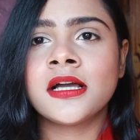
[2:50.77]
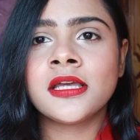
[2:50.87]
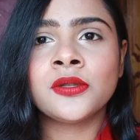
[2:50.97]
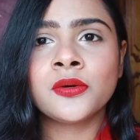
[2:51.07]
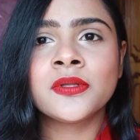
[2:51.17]

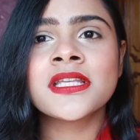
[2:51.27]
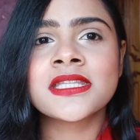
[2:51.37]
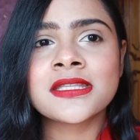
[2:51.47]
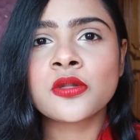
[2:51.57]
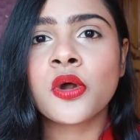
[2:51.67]
you know,
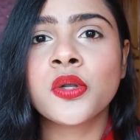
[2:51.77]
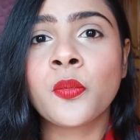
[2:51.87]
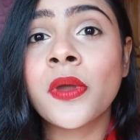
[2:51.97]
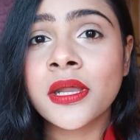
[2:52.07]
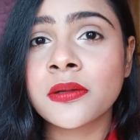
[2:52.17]
this is
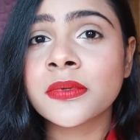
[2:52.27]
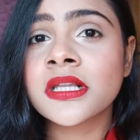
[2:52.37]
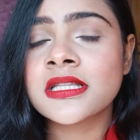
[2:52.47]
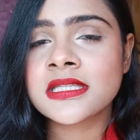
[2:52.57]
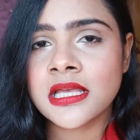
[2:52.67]
not
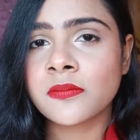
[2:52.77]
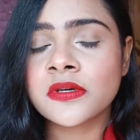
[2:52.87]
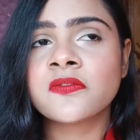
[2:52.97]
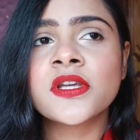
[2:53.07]
wearable in summers.